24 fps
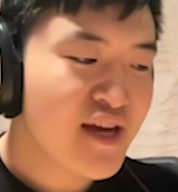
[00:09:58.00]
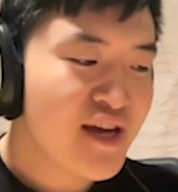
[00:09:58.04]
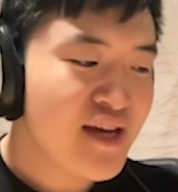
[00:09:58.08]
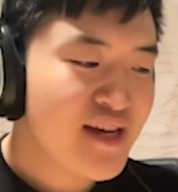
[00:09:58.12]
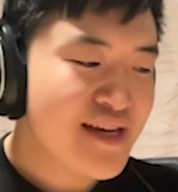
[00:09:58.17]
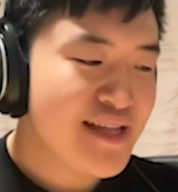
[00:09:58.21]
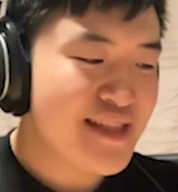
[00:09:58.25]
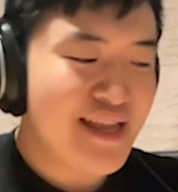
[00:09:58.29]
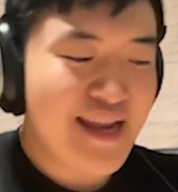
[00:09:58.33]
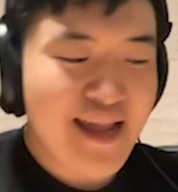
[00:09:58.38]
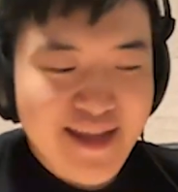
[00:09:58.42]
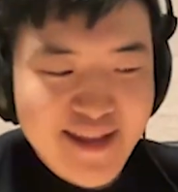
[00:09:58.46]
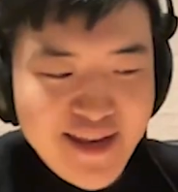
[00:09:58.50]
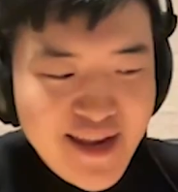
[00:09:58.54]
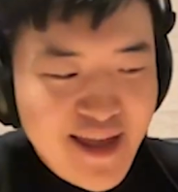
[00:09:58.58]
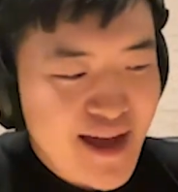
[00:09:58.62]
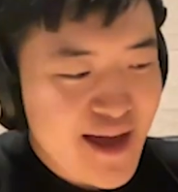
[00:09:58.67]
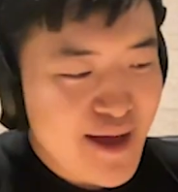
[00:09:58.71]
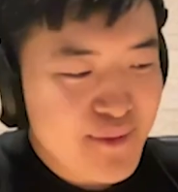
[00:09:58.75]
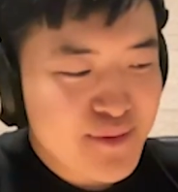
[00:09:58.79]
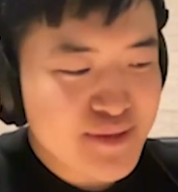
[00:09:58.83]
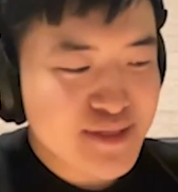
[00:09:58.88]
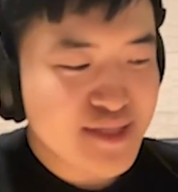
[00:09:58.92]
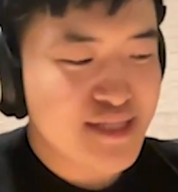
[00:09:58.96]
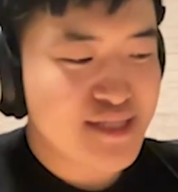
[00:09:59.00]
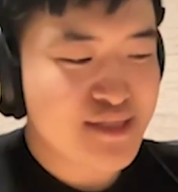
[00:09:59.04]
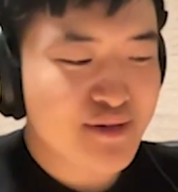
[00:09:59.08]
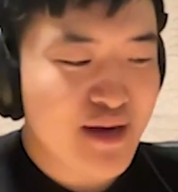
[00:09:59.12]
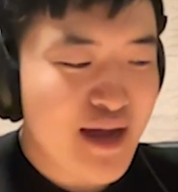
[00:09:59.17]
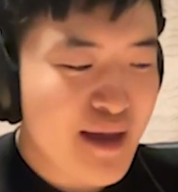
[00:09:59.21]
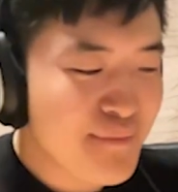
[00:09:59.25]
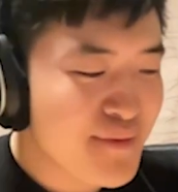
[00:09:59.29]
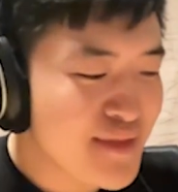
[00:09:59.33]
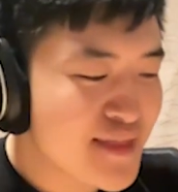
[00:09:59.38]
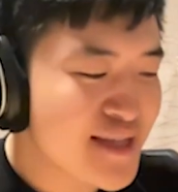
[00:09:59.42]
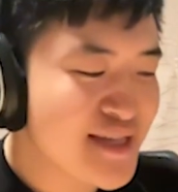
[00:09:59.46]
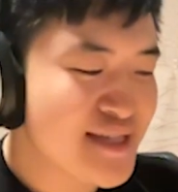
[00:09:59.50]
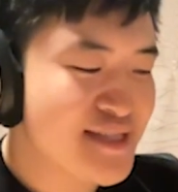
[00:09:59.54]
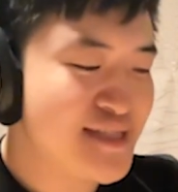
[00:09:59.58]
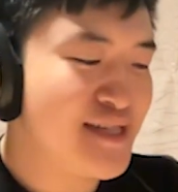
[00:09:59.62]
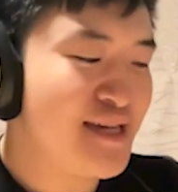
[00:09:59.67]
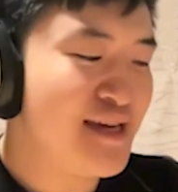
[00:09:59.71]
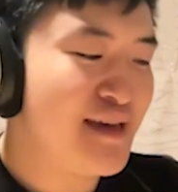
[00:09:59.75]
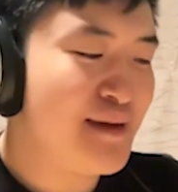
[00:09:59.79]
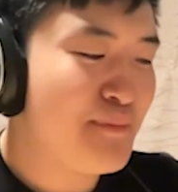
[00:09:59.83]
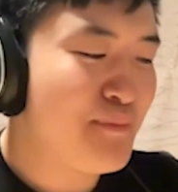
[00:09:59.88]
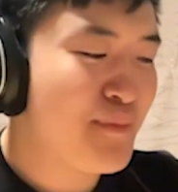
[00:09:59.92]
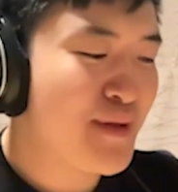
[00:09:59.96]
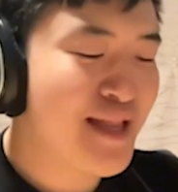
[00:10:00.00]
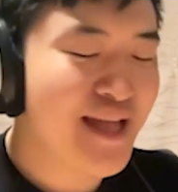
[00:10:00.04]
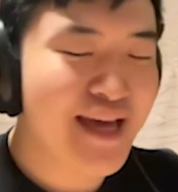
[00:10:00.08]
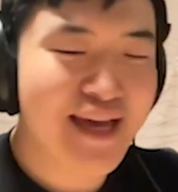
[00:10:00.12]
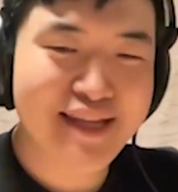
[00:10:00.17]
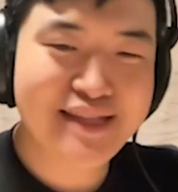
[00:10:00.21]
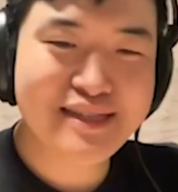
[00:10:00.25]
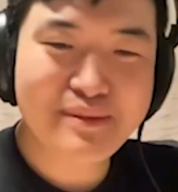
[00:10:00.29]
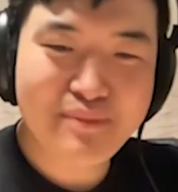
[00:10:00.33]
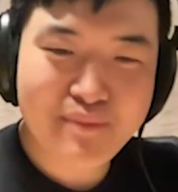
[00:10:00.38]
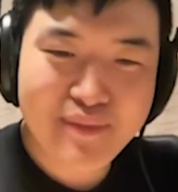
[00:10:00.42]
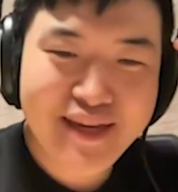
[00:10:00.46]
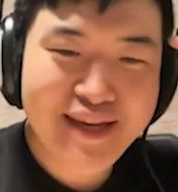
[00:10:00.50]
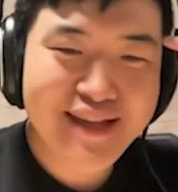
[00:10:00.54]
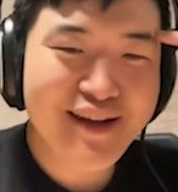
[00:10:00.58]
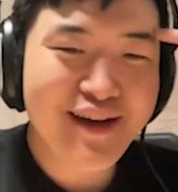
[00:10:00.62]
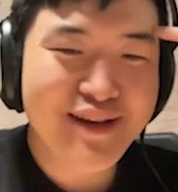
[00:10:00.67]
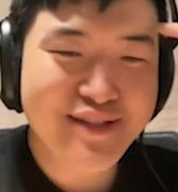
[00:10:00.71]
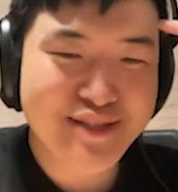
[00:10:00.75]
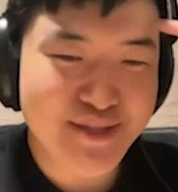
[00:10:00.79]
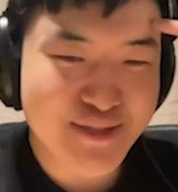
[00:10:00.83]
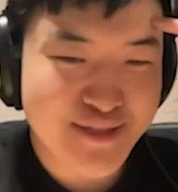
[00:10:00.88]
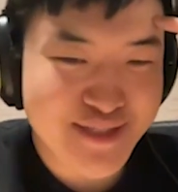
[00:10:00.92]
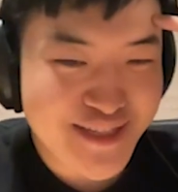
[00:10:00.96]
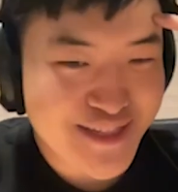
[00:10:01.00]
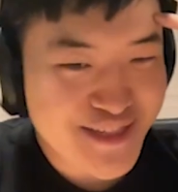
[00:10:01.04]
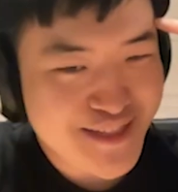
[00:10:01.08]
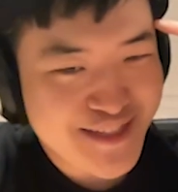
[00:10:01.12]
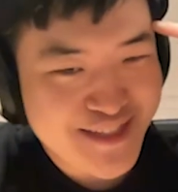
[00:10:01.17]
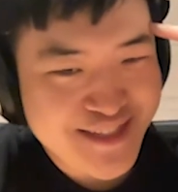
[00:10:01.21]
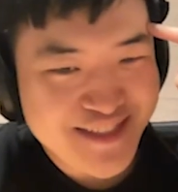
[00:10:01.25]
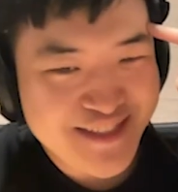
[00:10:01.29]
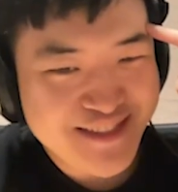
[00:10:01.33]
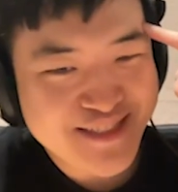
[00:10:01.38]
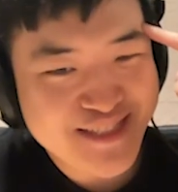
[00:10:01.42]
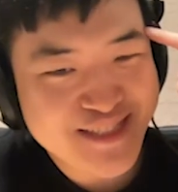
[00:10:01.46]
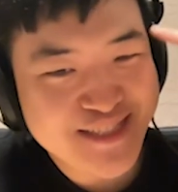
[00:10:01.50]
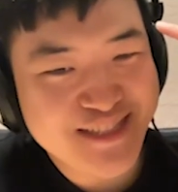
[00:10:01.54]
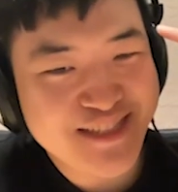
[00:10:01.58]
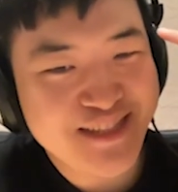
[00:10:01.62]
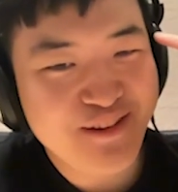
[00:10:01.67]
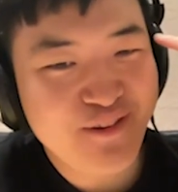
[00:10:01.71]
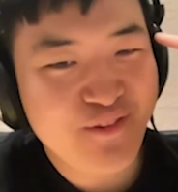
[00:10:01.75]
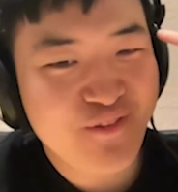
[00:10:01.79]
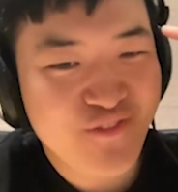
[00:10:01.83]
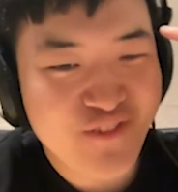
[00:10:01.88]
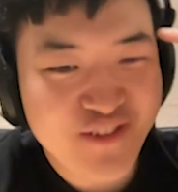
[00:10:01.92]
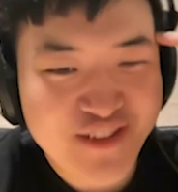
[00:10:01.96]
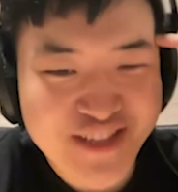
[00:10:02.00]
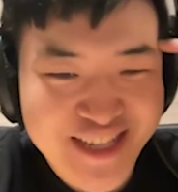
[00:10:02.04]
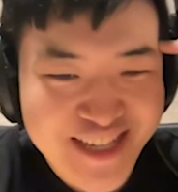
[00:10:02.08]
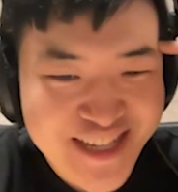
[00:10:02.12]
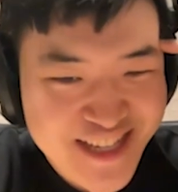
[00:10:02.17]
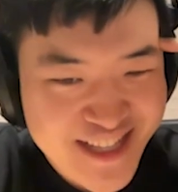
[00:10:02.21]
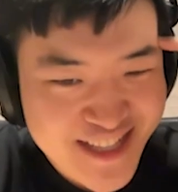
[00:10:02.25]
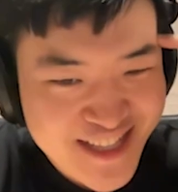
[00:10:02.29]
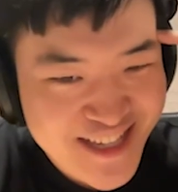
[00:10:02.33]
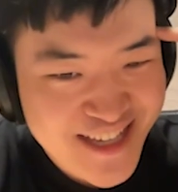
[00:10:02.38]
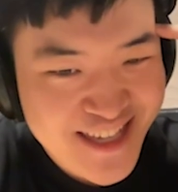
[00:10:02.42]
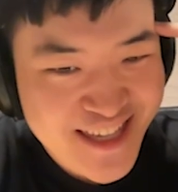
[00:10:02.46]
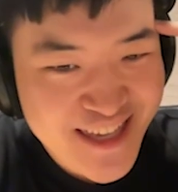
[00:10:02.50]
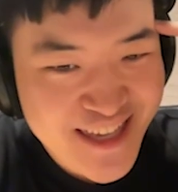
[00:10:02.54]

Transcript: And then I was describing this to him, but like to me, it also didn't still fully click